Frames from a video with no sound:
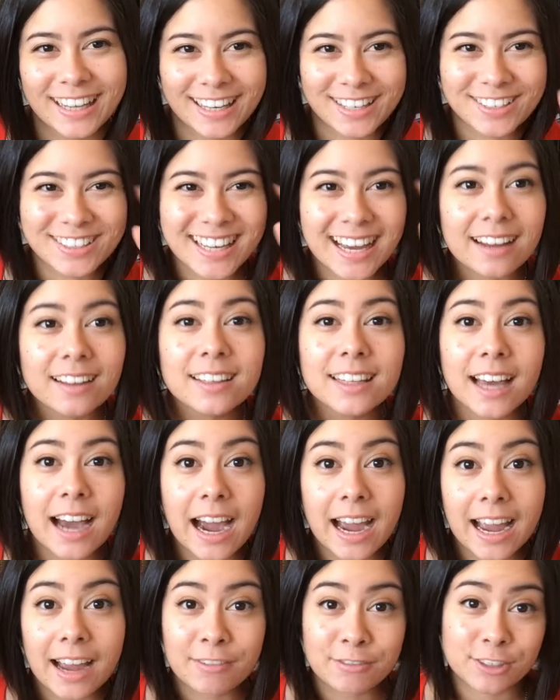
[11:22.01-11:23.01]
Can you tell that
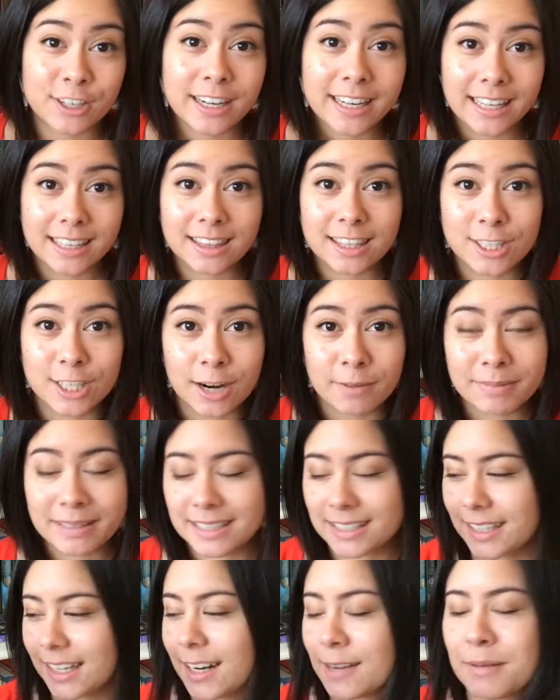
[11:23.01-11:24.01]
after I get the
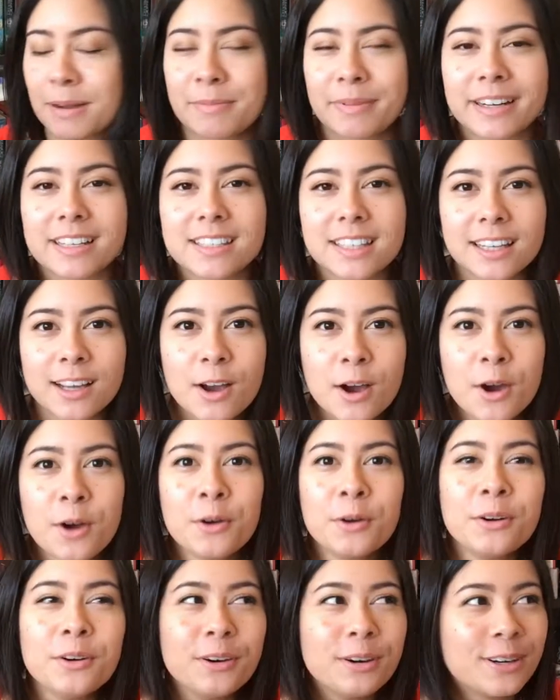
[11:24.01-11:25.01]
Japanese line out, my brain's like,
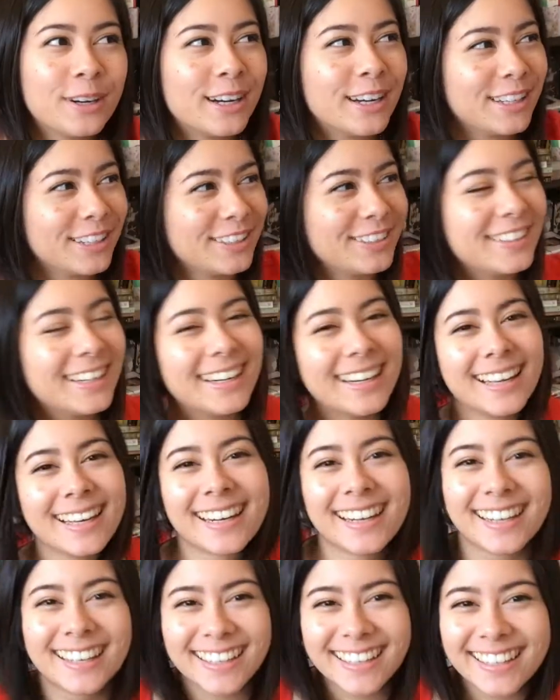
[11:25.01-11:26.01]
whew, you did
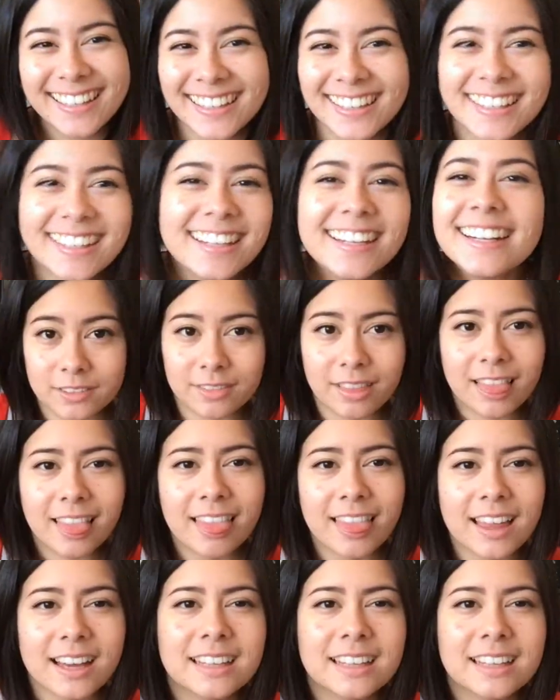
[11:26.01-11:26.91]
it!